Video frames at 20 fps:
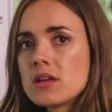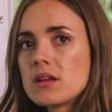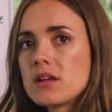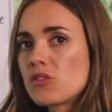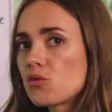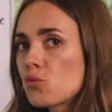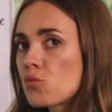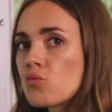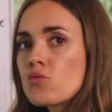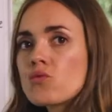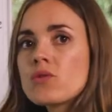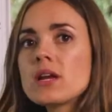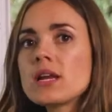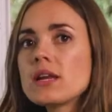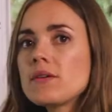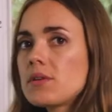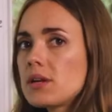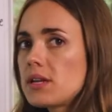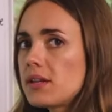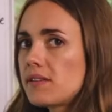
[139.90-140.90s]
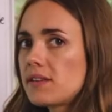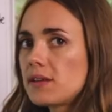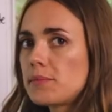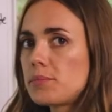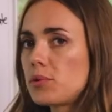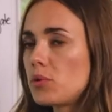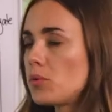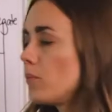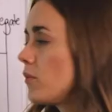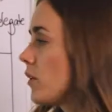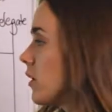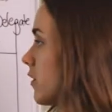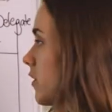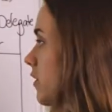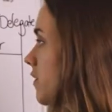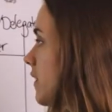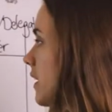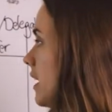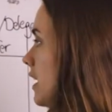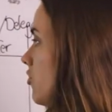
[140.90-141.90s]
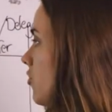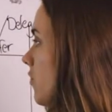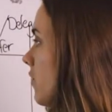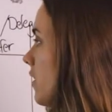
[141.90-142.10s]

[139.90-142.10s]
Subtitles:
It's really, really simple. So for each of